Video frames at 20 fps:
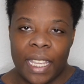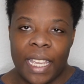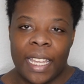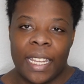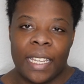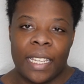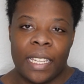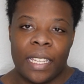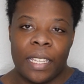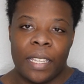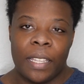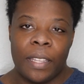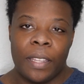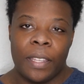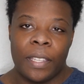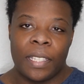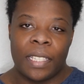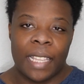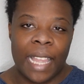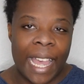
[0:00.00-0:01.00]
and
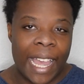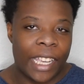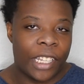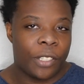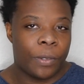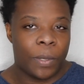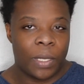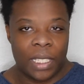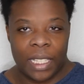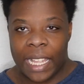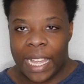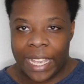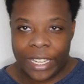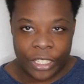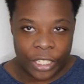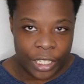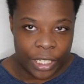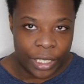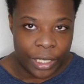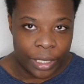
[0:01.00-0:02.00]
this actual
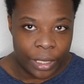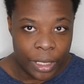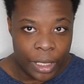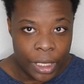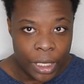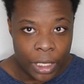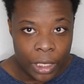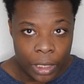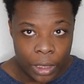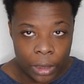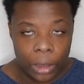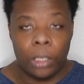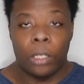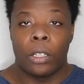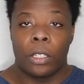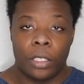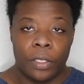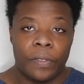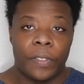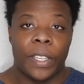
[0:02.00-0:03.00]
slashing
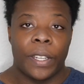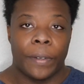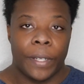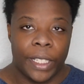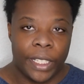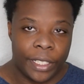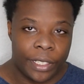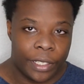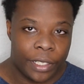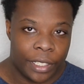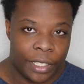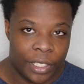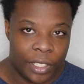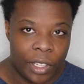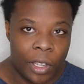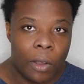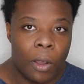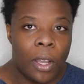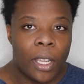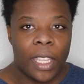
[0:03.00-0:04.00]
looked very good.
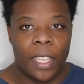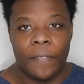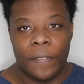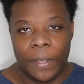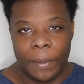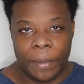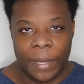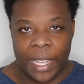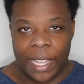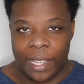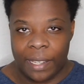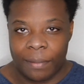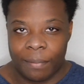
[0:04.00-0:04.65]
So I'll give them that.